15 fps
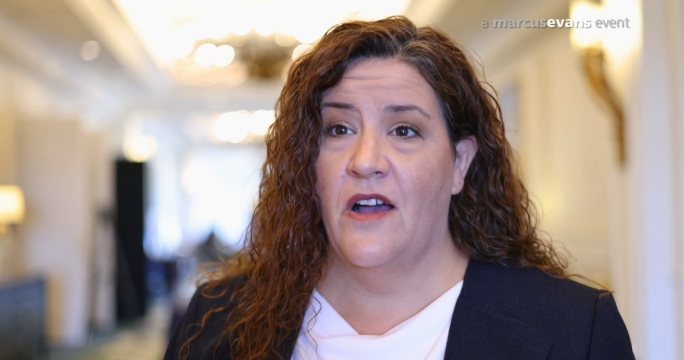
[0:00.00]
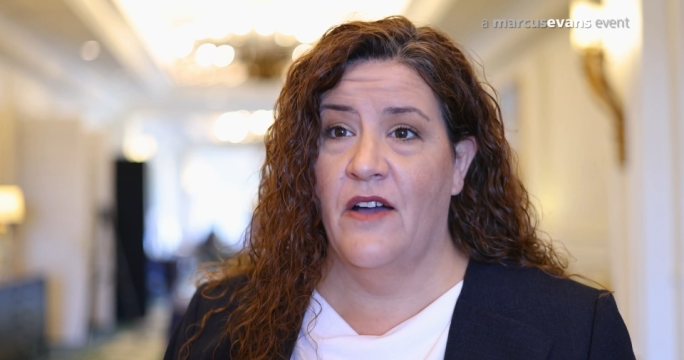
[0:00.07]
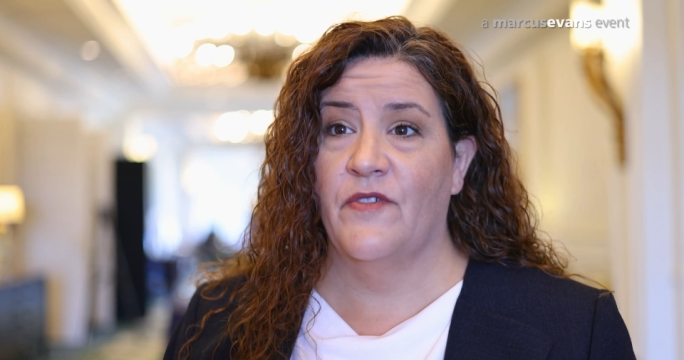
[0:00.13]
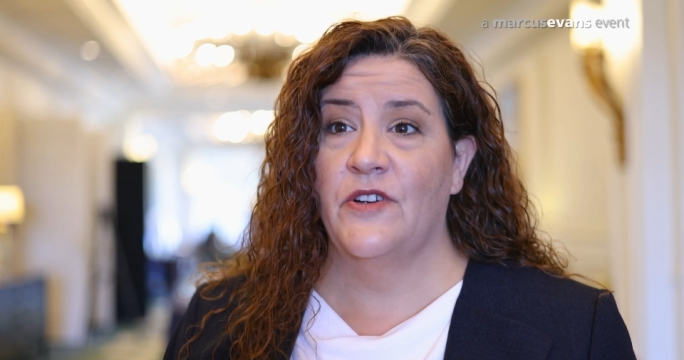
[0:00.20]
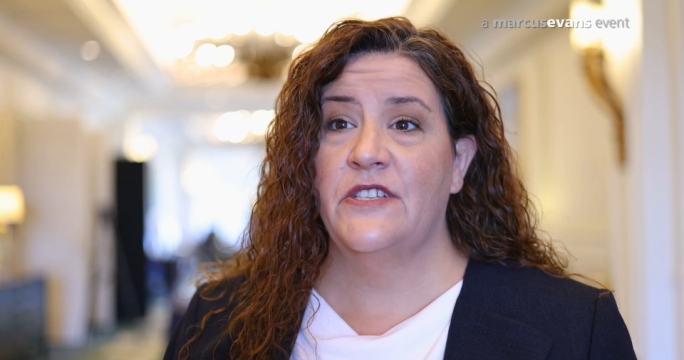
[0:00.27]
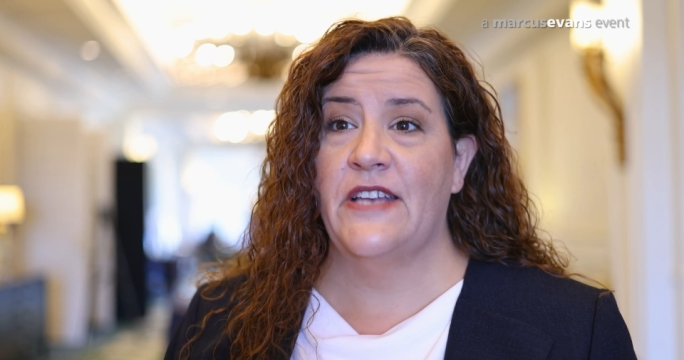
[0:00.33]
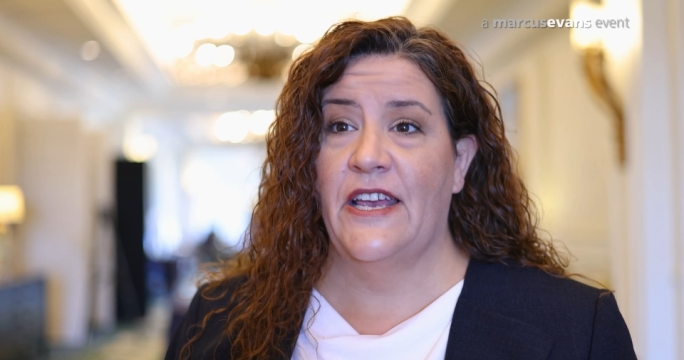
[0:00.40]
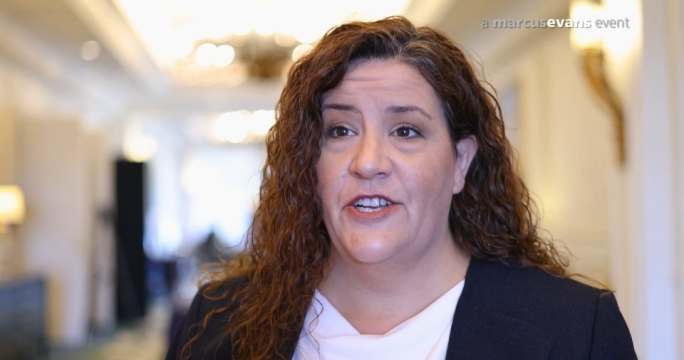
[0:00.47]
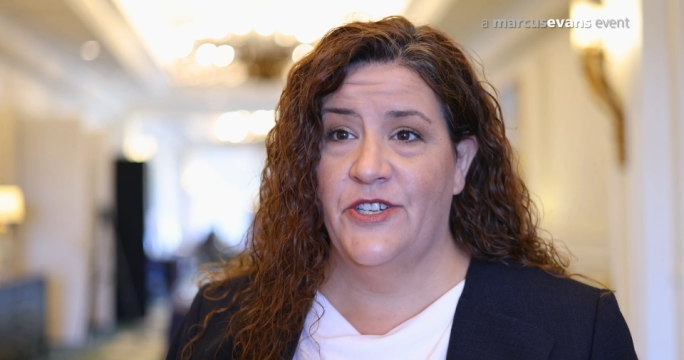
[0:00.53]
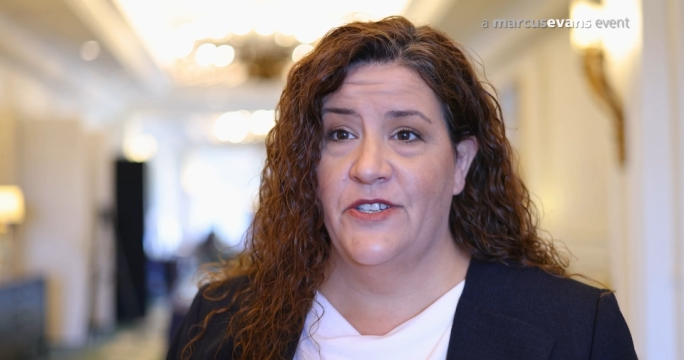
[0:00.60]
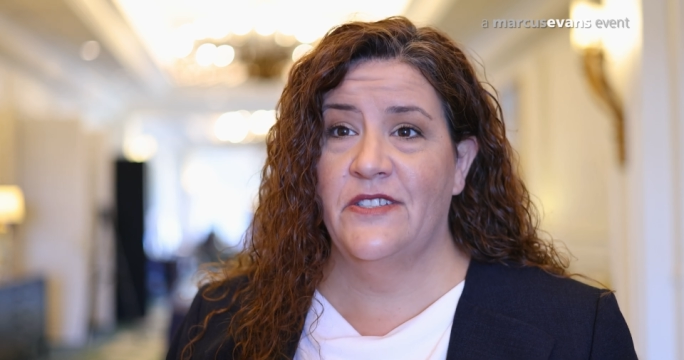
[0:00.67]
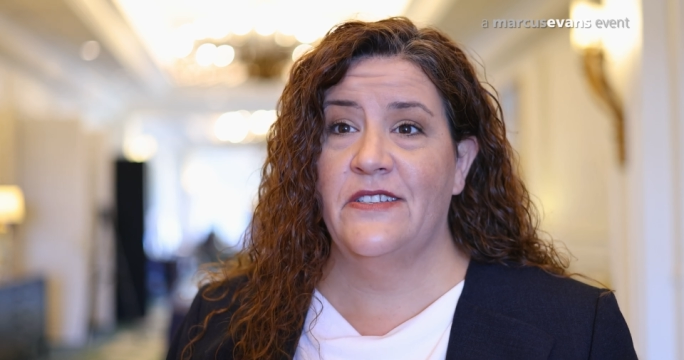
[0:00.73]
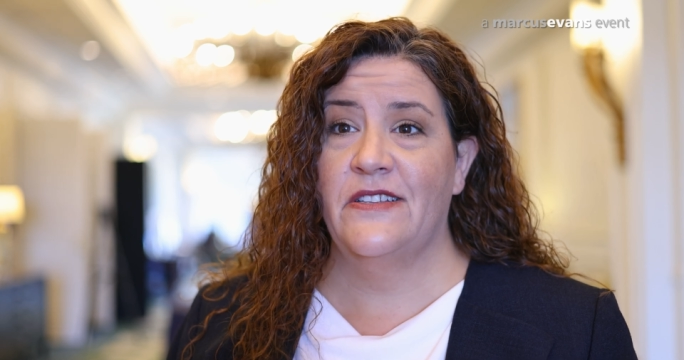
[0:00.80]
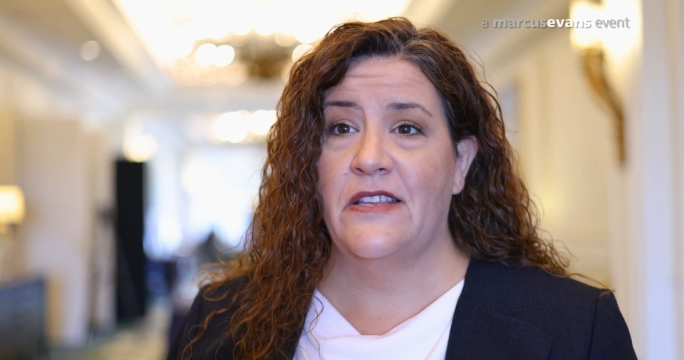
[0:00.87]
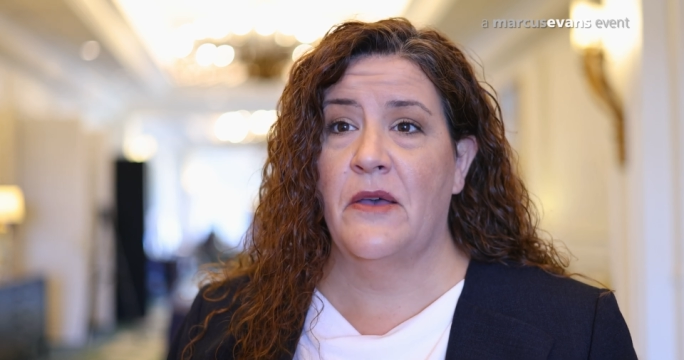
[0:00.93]

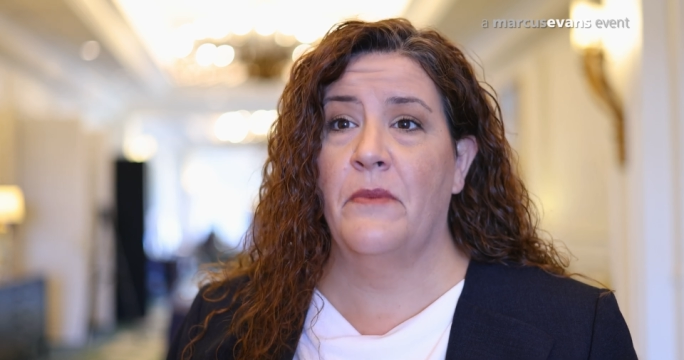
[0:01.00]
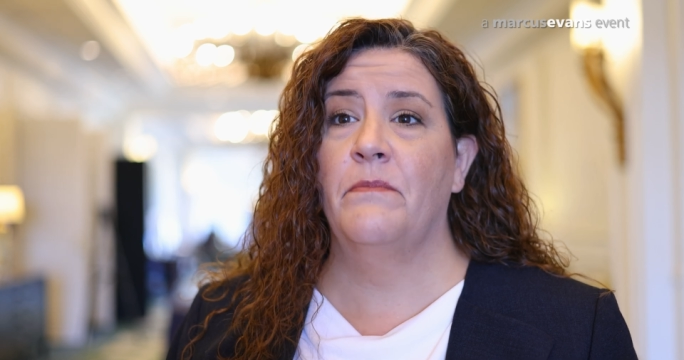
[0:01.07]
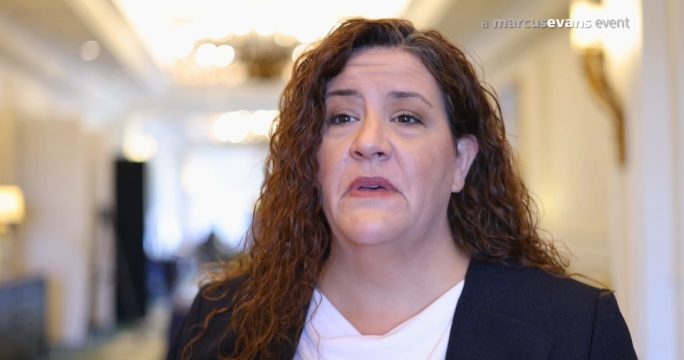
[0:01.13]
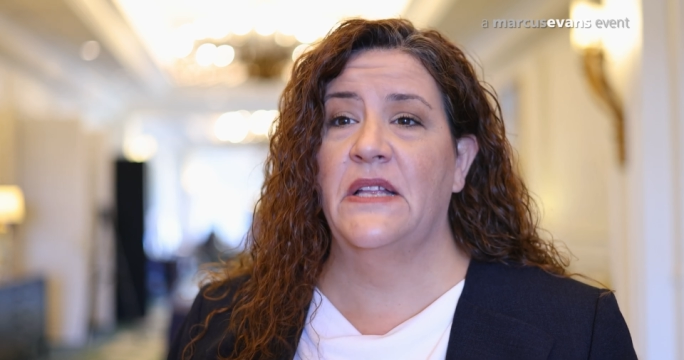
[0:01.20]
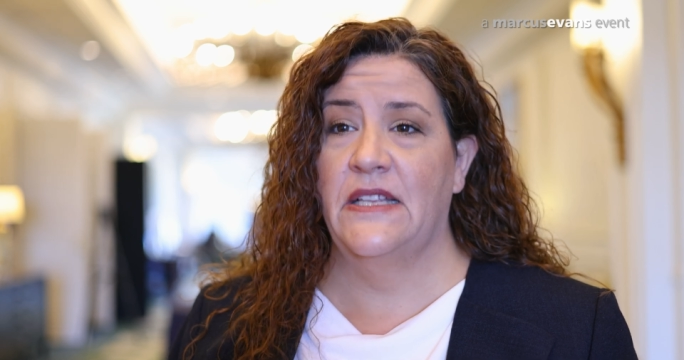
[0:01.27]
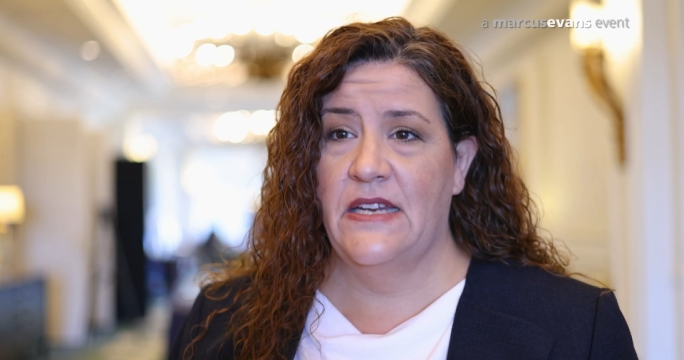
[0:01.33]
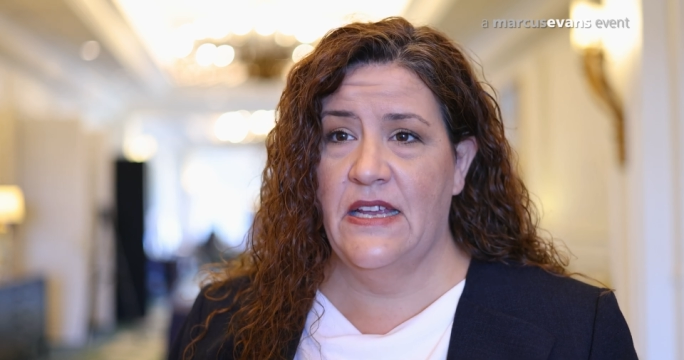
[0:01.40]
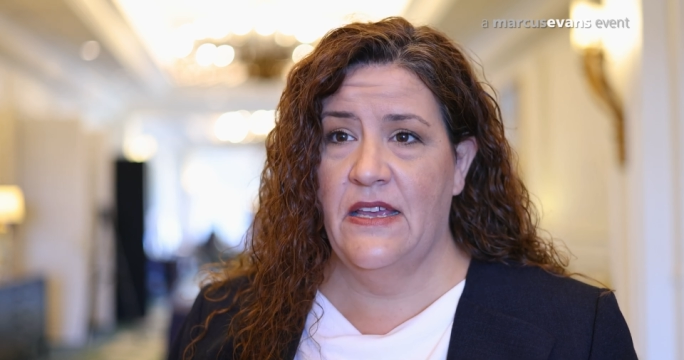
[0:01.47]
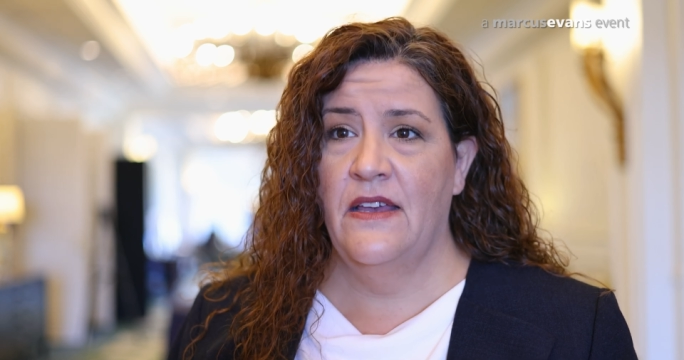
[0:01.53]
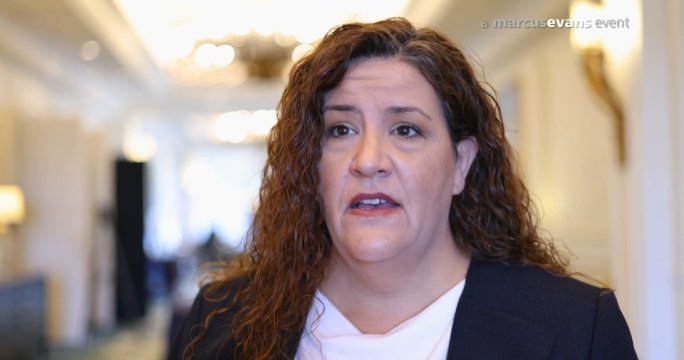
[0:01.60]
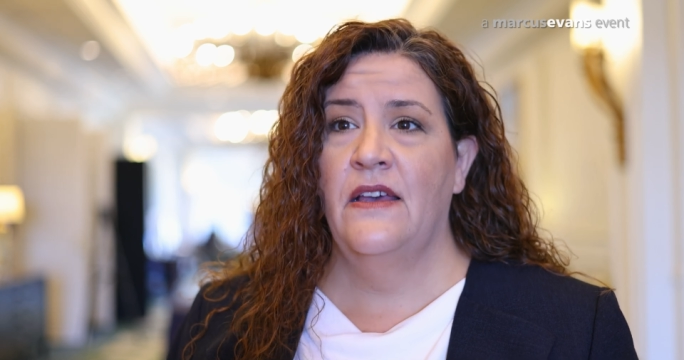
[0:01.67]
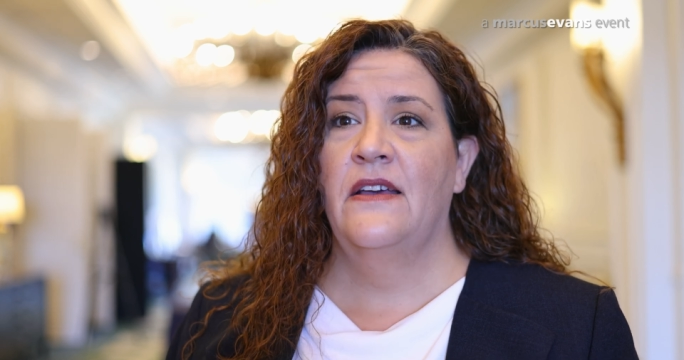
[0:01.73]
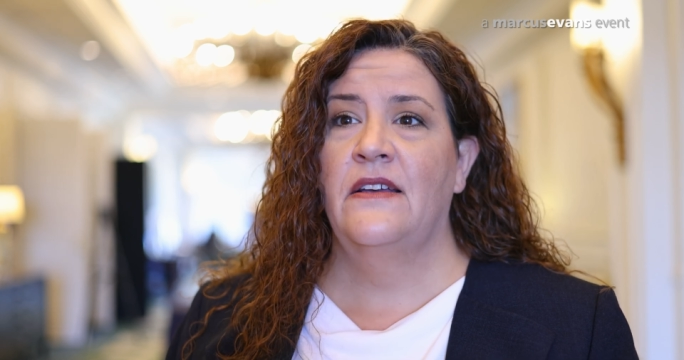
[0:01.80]
conversations and the ability